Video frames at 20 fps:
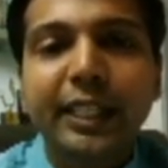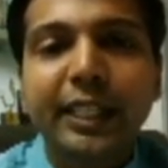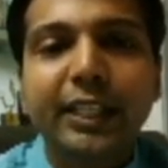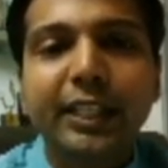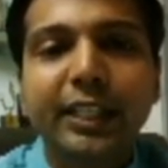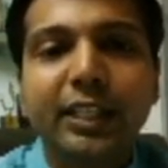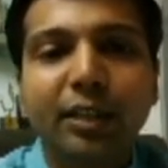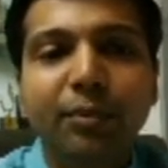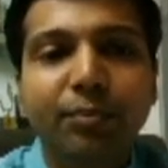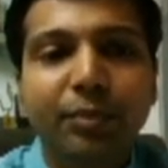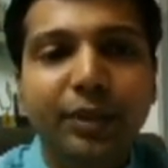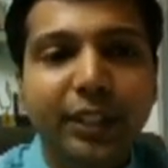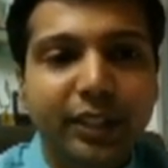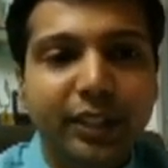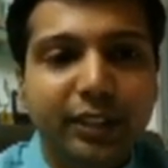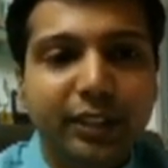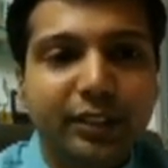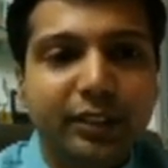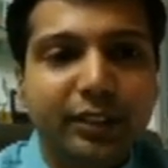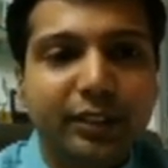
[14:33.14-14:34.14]
Nidhi
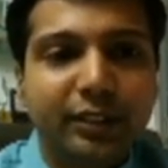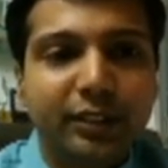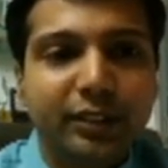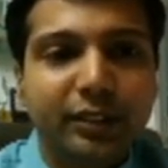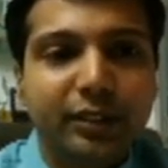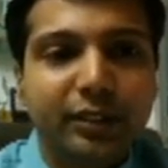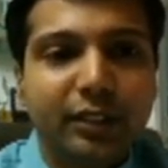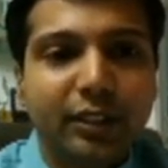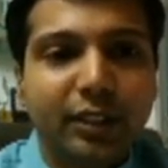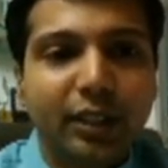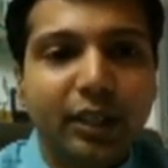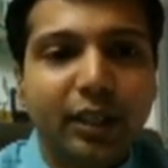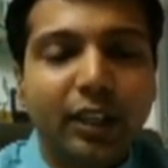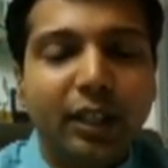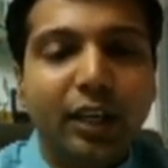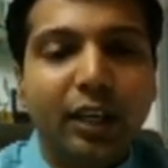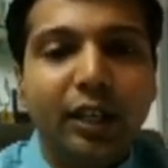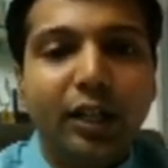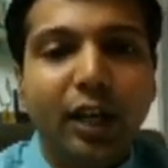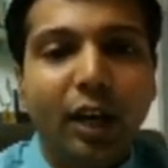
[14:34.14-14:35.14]
company.
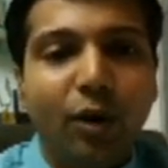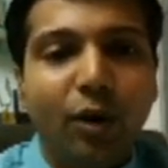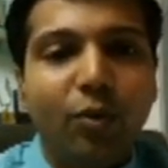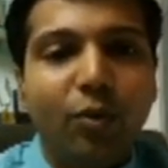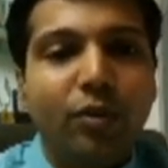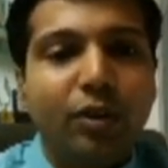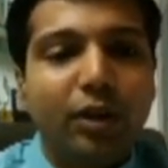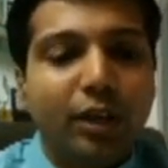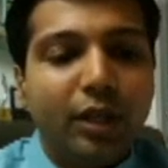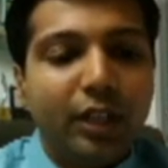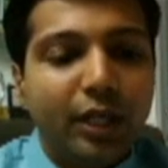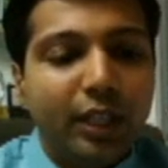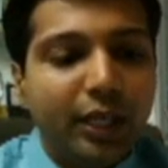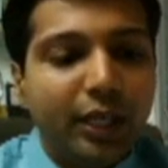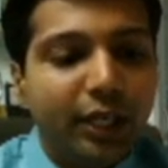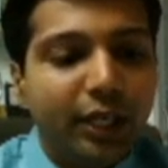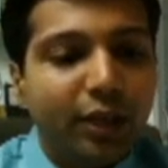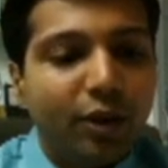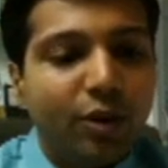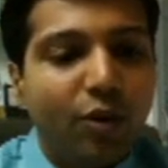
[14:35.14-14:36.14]
Now
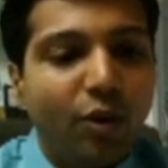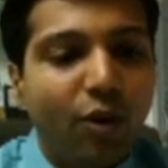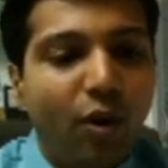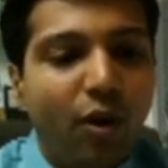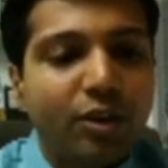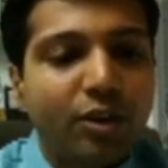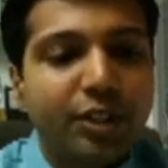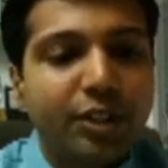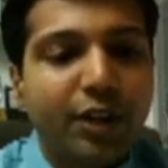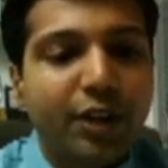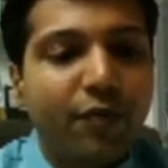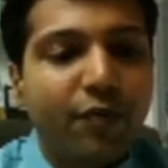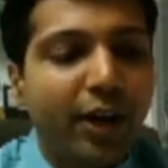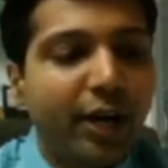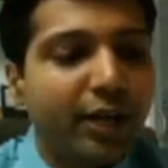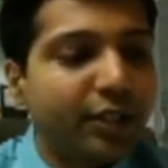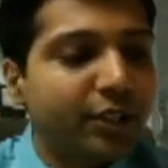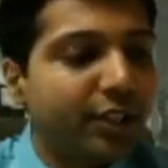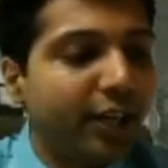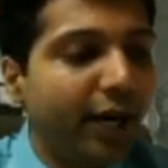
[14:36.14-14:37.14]
here the clause
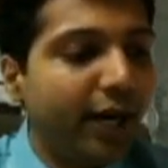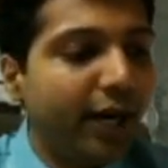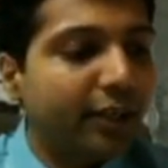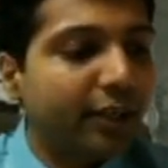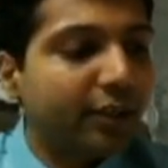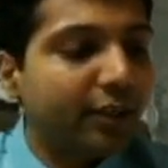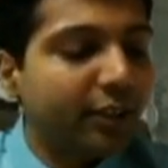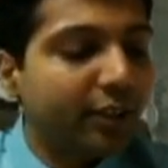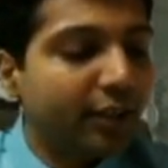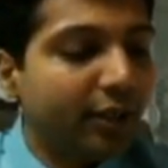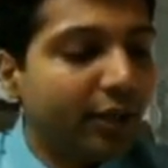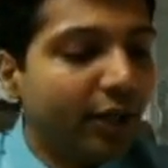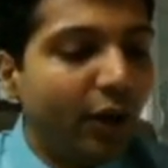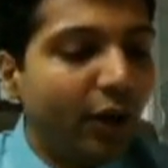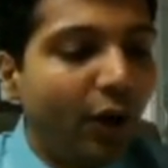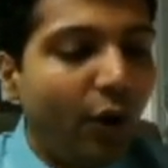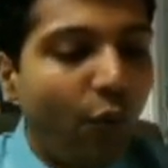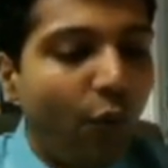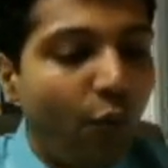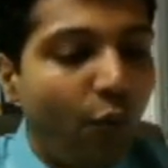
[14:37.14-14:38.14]
requires that
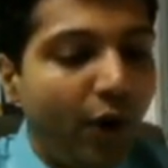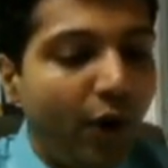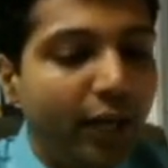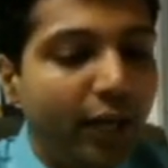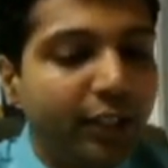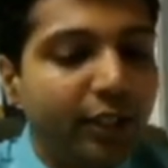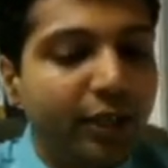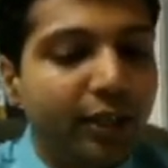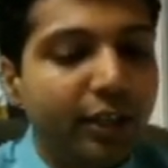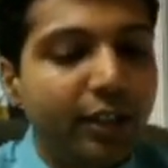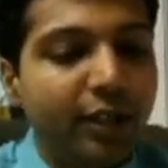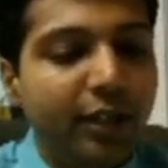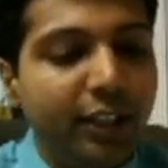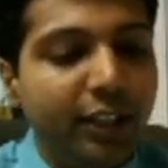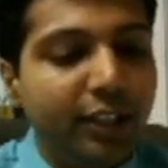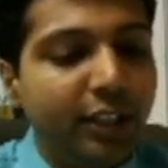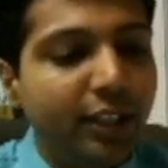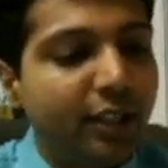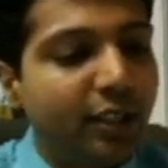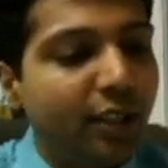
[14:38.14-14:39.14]
whether
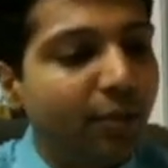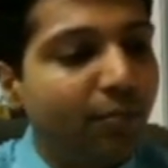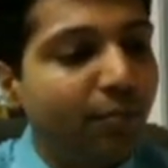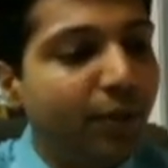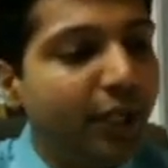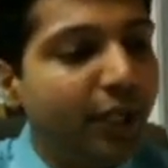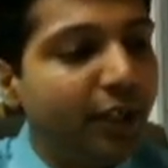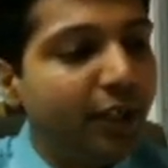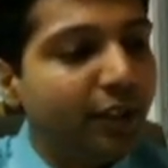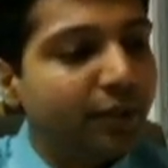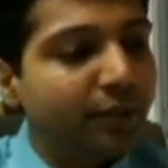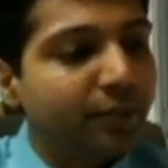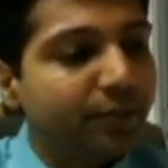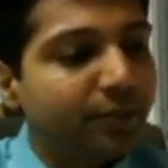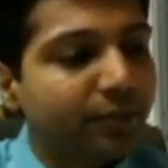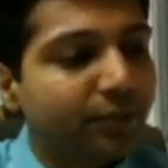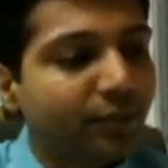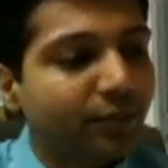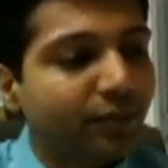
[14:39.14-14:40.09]
Nidhi company